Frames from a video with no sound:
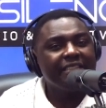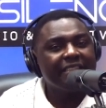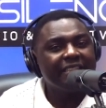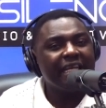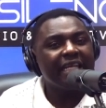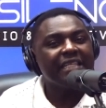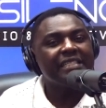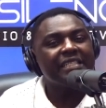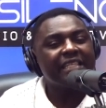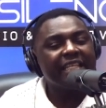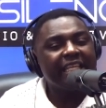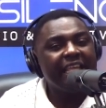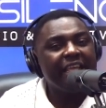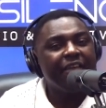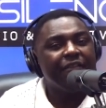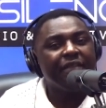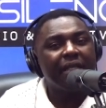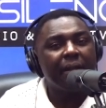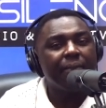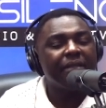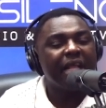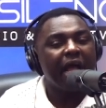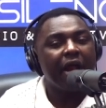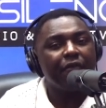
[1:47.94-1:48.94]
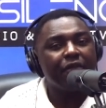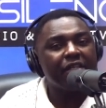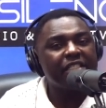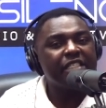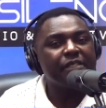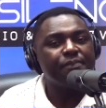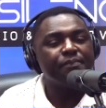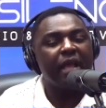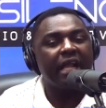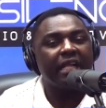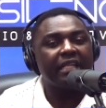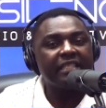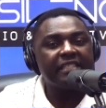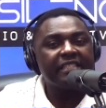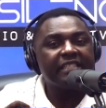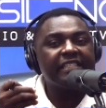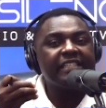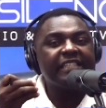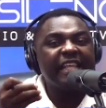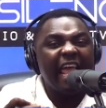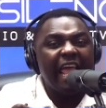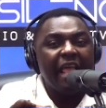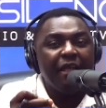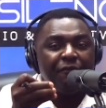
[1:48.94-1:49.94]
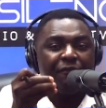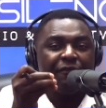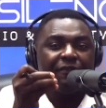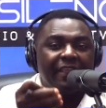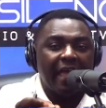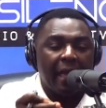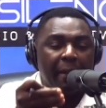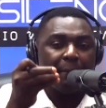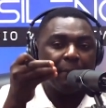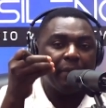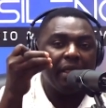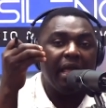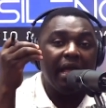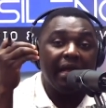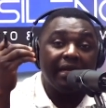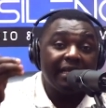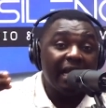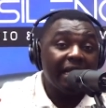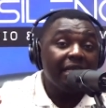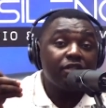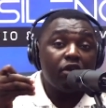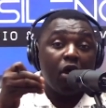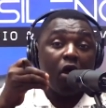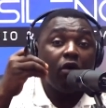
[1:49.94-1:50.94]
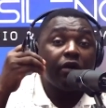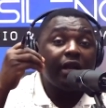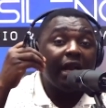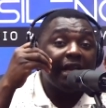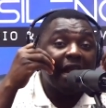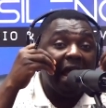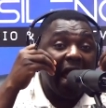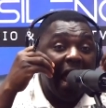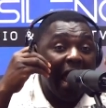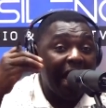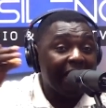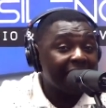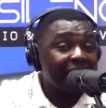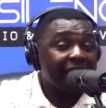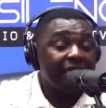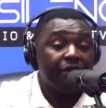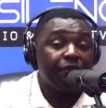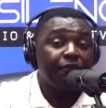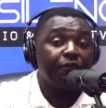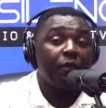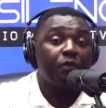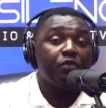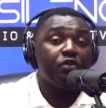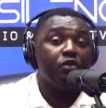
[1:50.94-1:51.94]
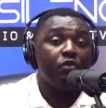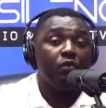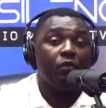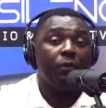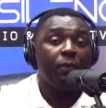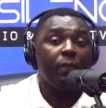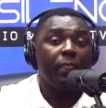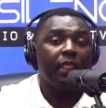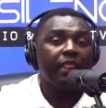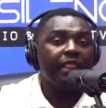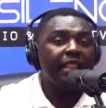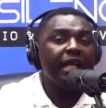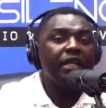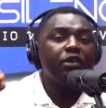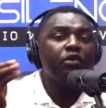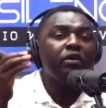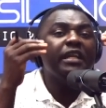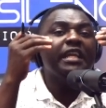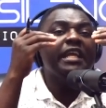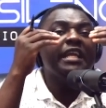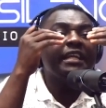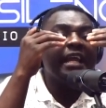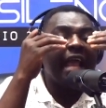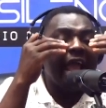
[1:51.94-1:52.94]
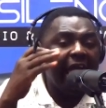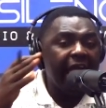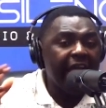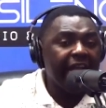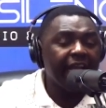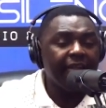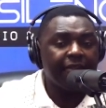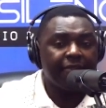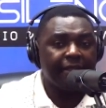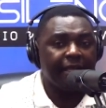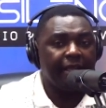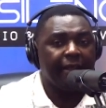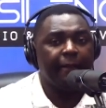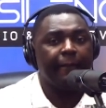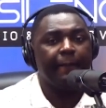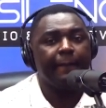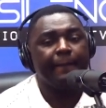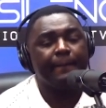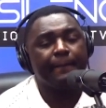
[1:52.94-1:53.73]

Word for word: Just give them that respect. Save them. That is all that they're asking from you. They don't need anything.